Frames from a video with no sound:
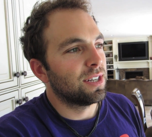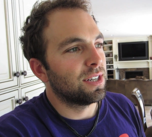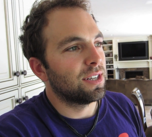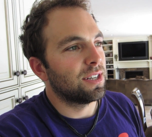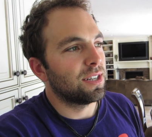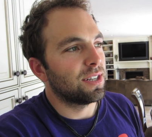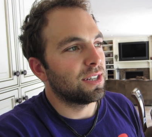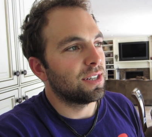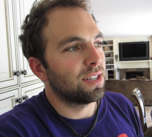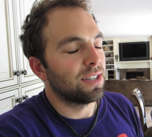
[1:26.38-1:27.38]

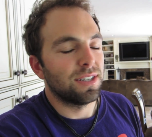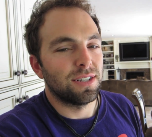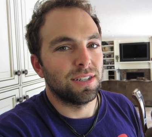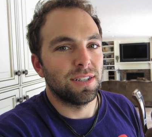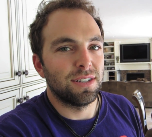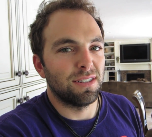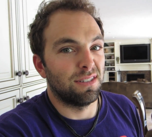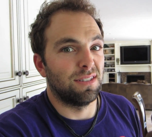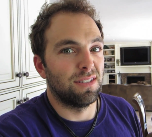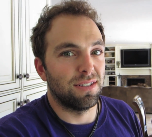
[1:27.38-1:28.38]

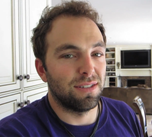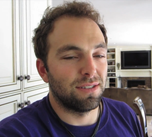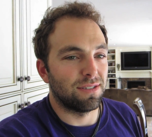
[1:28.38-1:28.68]
No one is speaking in this clip.